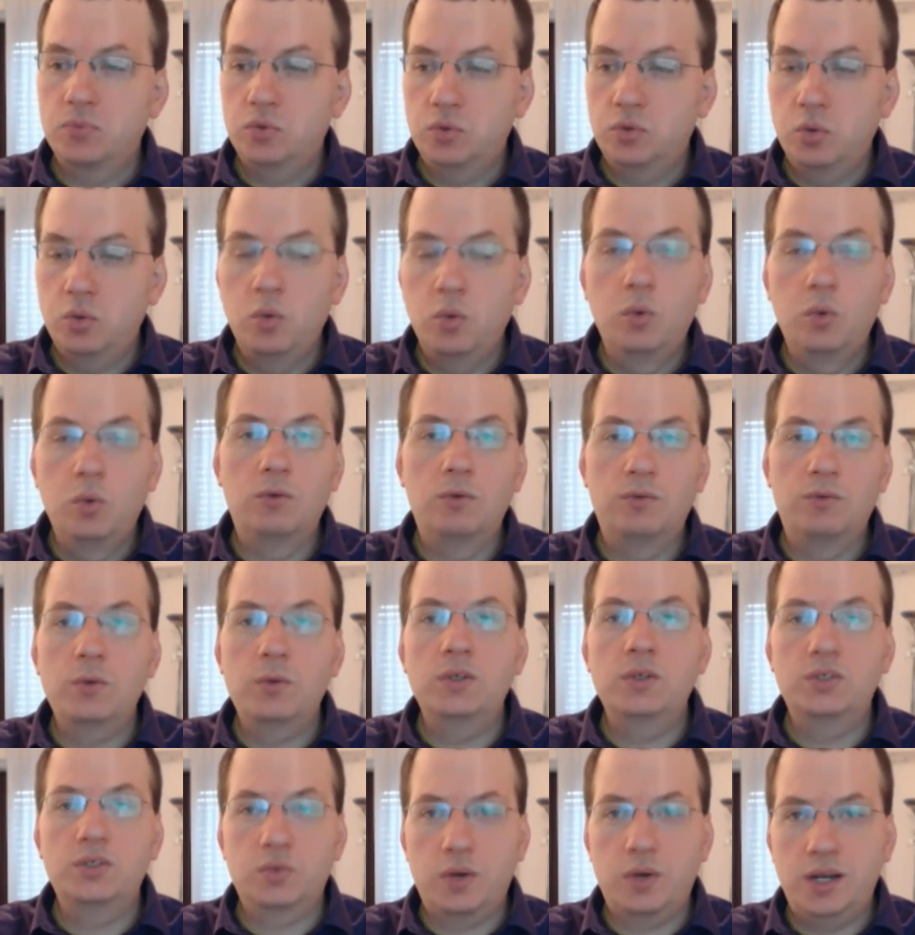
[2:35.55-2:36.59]
tool for
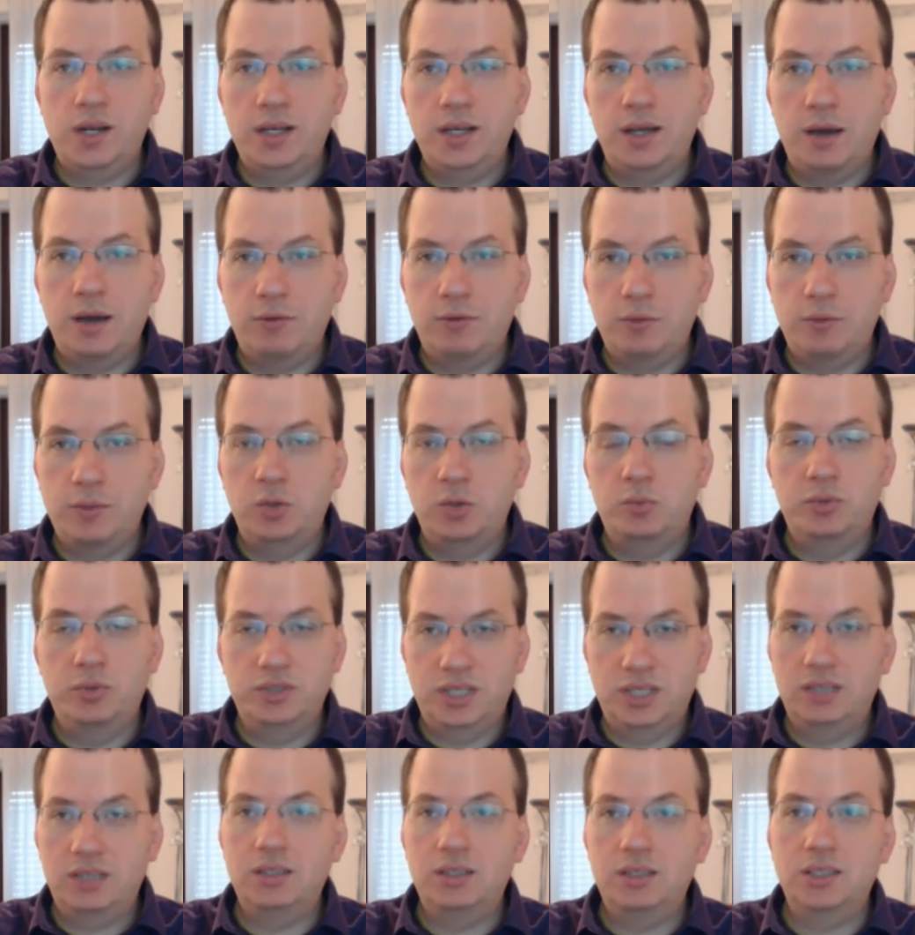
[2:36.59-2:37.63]
the Israeli government to
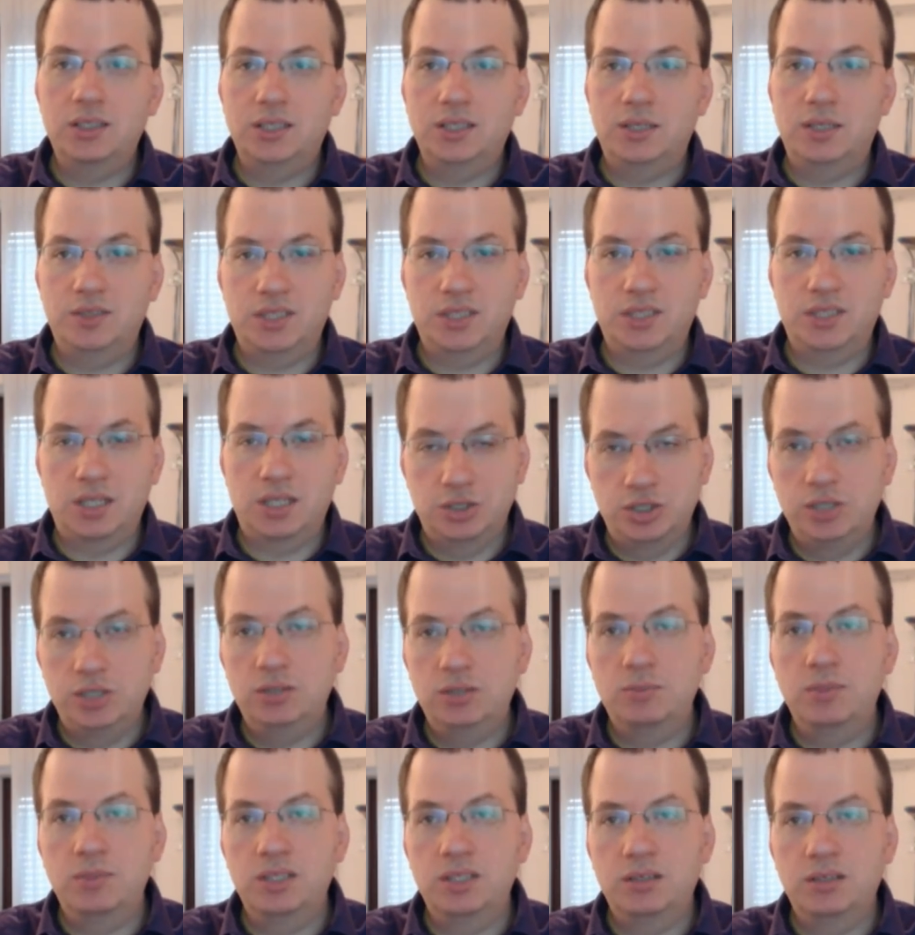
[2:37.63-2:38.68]
present itself as a
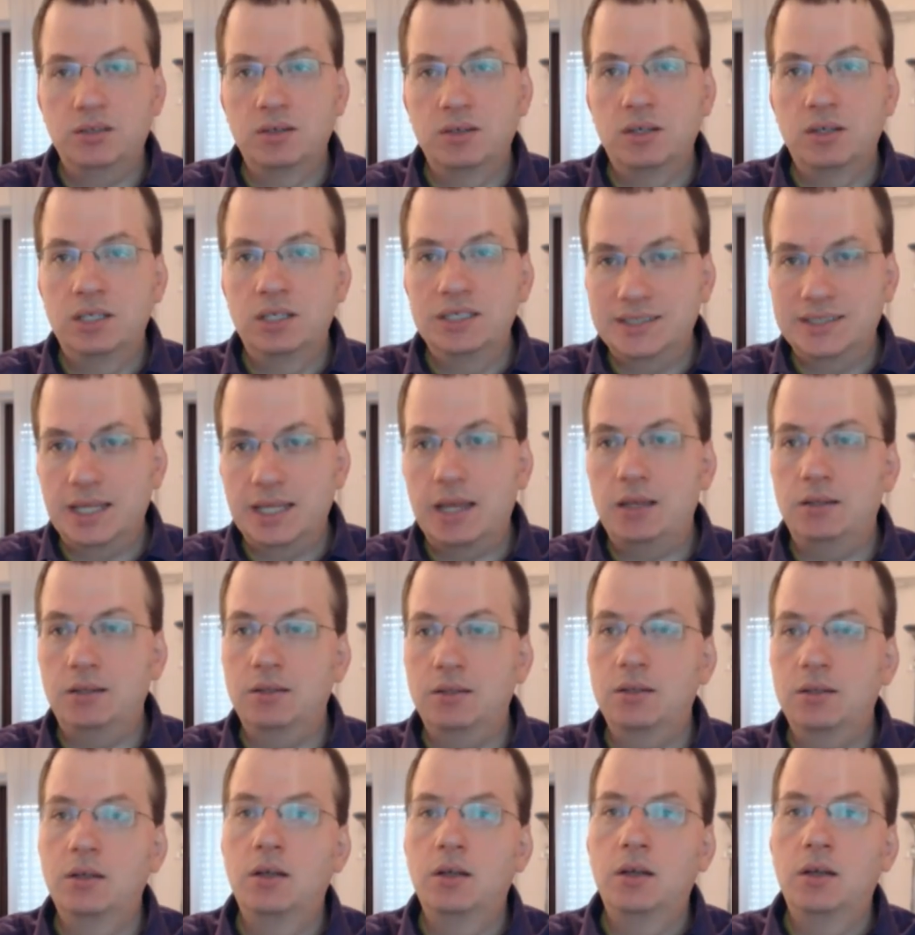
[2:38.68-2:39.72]
legitimate state